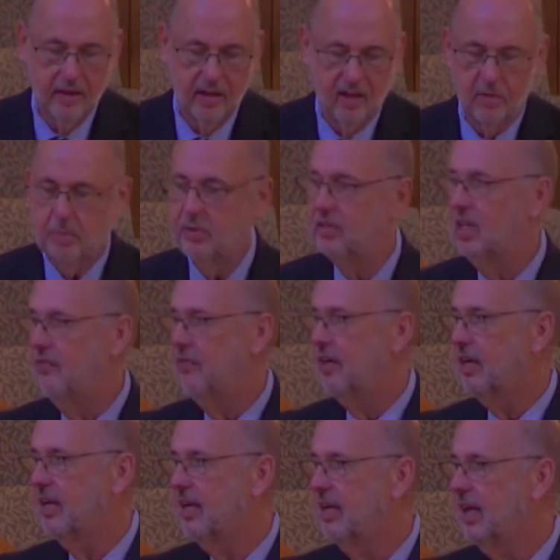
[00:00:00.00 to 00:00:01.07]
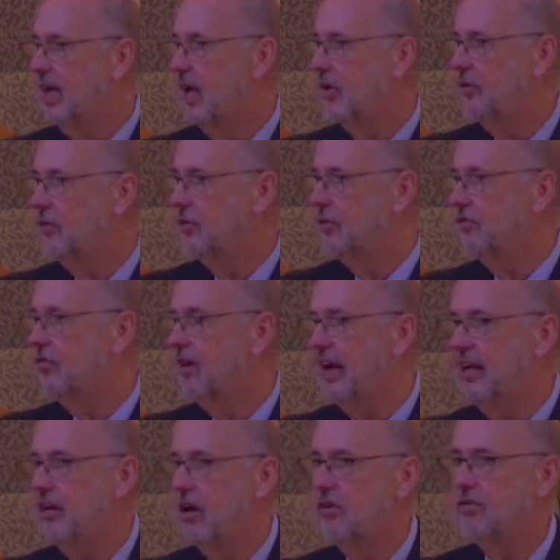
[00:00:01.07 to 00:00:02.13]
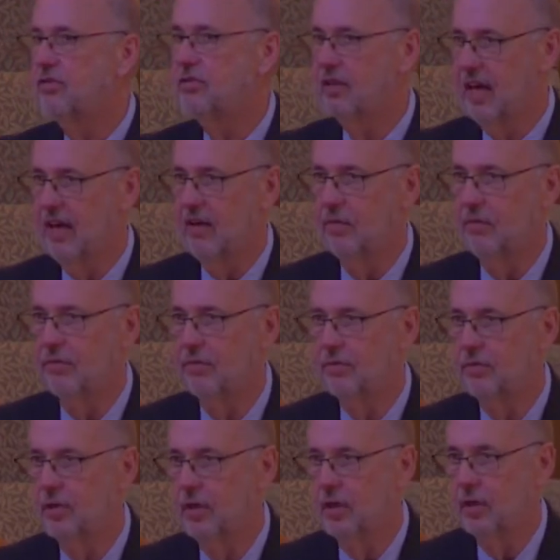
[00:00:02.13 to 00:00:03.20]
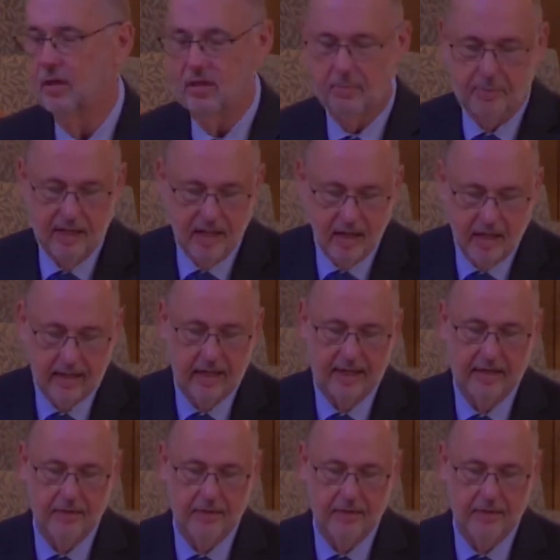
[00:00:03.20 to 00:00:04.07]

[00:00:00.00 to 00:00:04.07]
specifically to train ourselves to be godly.